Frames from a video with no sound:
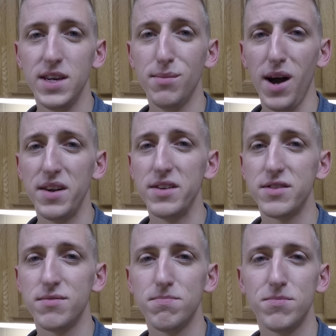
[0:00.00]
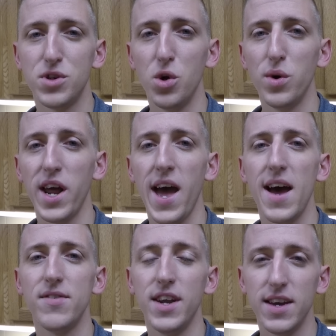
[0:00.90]
T-minus
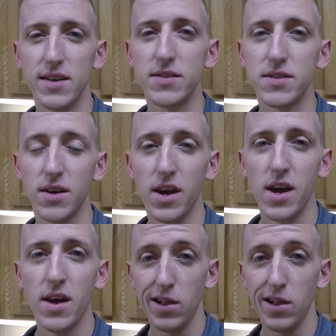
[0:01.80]
2.5 days.